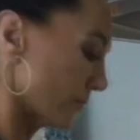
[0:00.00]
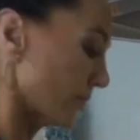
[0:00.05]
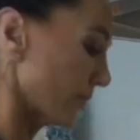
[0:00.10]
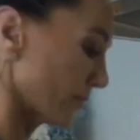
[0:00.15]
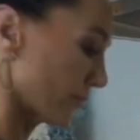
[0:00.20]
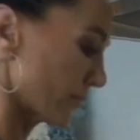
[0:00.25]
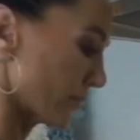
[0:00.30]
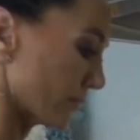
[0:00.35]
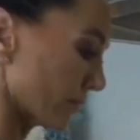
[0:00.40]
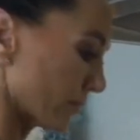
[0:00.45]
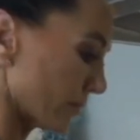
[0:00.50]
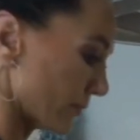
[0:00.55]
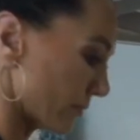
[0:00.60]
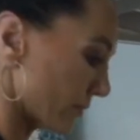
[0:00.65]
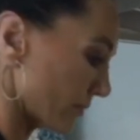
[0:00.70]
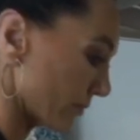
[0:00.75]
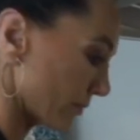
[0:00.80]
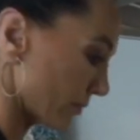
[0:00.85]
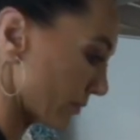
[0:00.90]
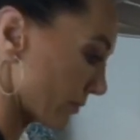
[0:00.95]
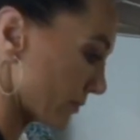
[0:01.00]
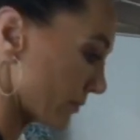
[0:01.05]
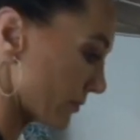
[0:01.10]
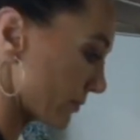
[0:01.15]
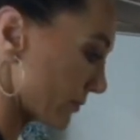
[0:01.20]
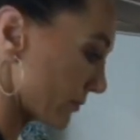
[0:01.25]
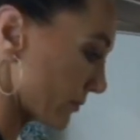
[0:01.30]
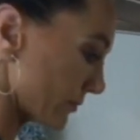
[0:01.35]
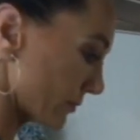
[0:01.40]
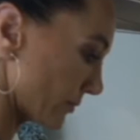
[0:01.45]

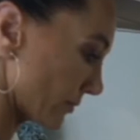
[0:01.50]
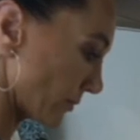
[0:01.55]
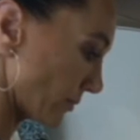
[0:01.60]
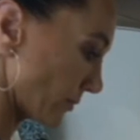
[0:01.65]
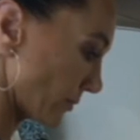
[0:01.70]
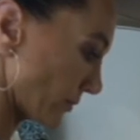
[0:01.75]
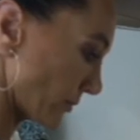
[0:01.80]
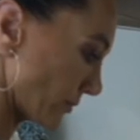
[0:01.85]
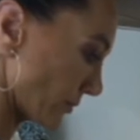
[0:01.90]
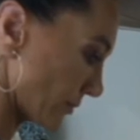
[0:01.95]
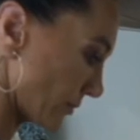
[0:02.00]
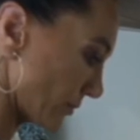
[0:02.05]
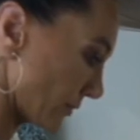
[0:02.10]
(silence)